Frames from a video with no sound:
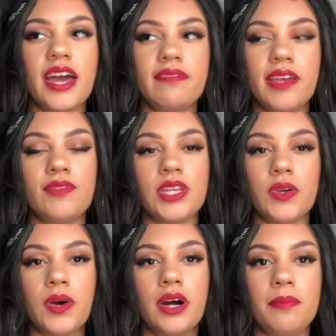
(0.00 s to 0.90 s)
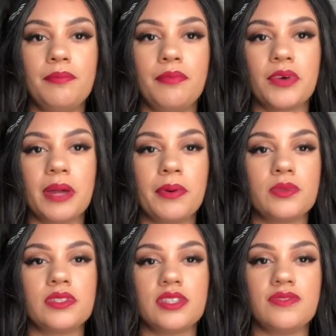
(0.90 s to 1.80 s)
have that video up when I
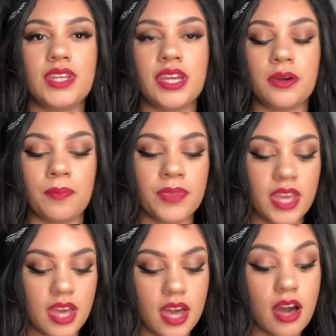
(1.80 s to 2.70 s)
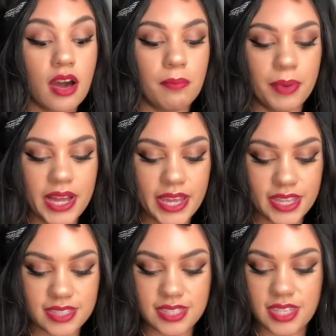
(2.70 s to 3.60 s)
post this video.
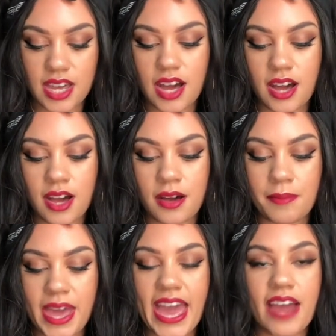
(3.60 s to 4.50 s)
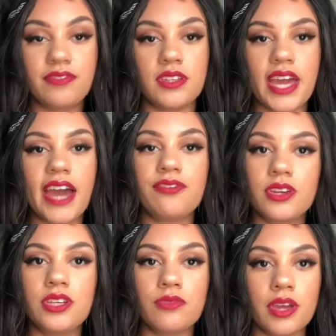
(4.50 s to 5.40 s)
But
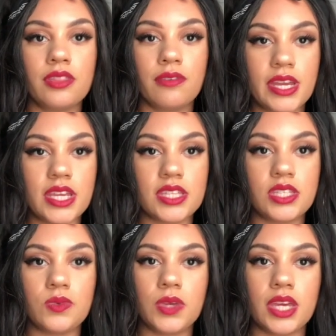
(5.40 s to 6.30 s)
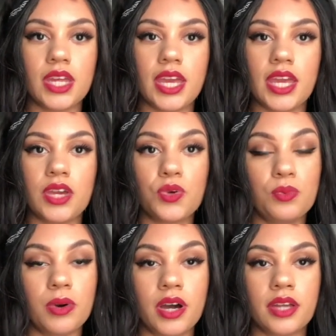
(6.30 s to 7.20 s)
after you run the race, you get a
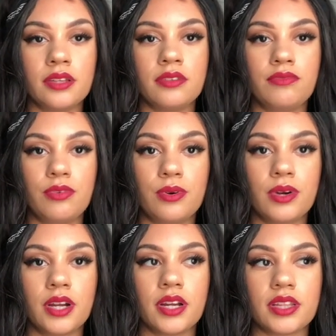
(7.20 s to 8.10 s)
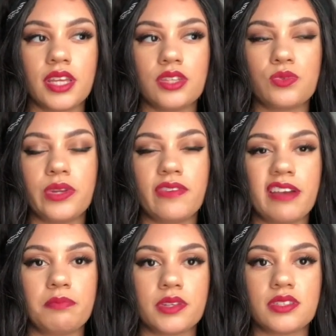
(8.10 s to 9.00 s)
coupon for, I think,
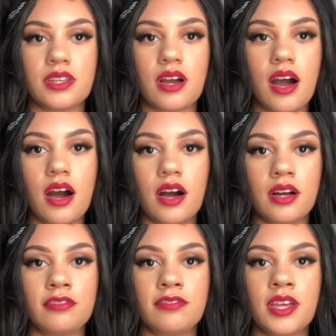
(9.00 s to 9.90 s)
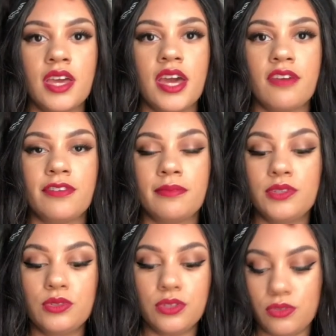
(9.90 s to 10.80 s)
25% off from
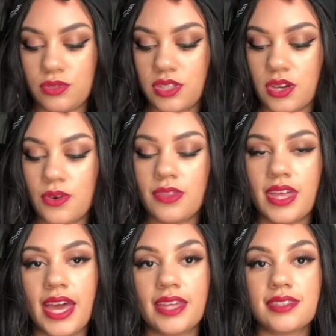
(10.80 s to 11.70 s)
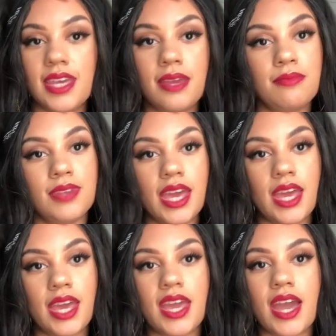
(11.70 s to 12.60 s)
Lulu. So that same
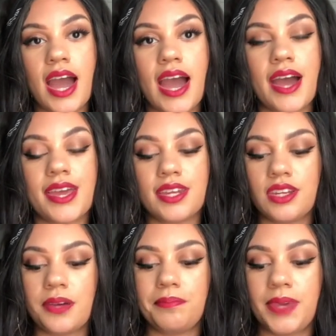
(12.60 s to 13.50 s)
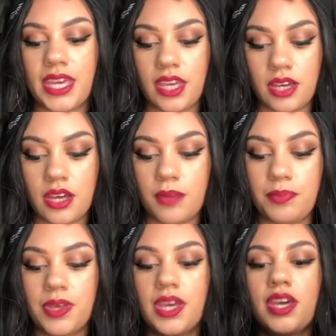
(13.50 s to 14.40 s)
day, I ended up picking up